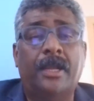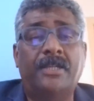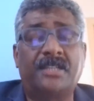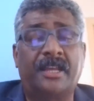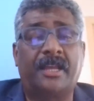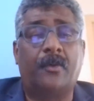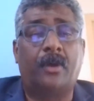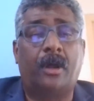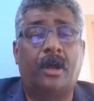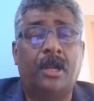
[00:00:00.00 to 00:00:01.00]
It's like
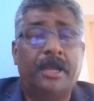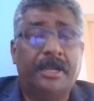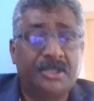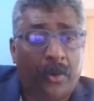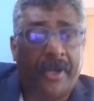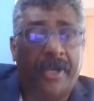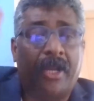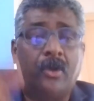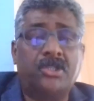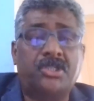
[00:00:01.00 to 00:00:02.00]
it's going
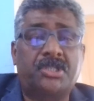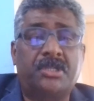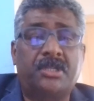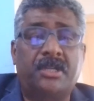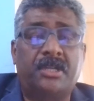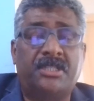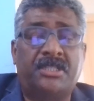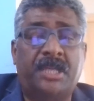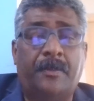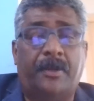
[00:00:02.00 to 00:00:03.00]
down
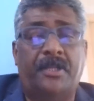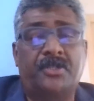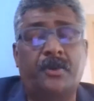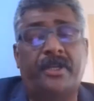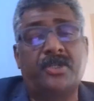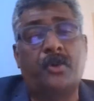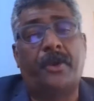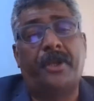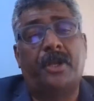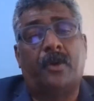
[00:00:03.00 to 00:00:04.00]
steeply, so it is
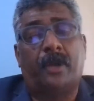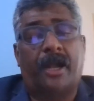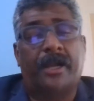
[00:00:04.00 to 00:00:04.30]
going down,